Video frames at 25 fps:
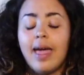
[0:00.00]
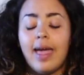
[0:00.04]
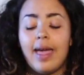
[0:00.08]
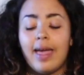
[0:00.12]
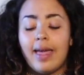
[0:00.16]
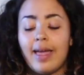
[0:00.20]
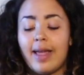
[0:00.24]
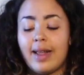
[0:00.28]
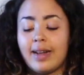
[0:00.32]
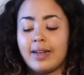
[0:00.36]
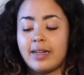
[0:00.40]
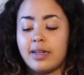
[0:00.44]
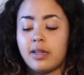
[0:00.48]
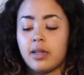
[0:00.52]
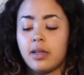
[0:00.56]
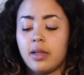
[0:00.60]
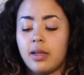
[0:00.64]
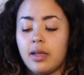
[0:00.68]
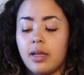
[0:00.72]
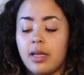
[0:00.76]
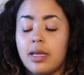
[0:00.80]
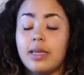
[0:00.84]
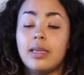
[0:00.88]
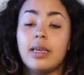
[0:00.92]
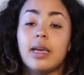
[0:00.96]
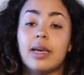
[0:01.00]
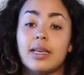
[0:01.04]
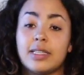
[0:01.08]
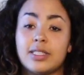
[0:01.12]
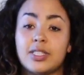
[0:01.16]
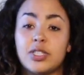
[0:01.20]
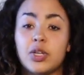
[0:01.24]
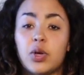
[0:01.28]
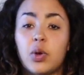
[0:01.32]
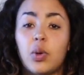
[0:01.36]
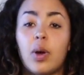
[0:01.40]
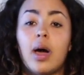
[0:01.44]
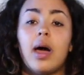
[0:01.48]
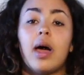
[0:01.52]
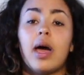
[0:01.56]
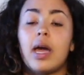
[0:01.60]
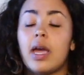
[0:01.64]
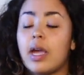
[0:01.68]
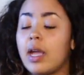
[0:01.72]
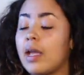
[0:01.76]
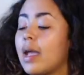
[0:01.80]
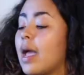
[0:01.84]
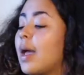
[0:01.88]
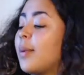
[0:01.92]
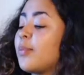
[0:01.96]
And yeah, so
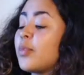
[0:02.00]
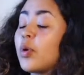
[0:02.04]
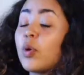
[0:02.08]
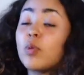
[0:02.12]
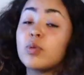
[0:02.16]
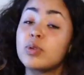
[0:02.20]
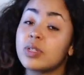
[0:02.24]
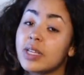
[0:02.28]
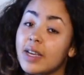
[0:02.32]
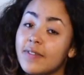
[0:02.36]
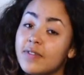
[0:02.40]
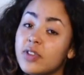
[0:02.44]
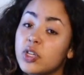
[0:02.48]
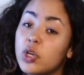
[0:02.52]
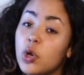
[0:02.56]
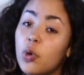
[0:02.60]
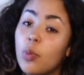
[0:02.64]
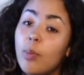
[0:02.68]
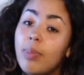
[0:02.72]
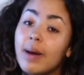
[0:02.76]
I'm going to have to go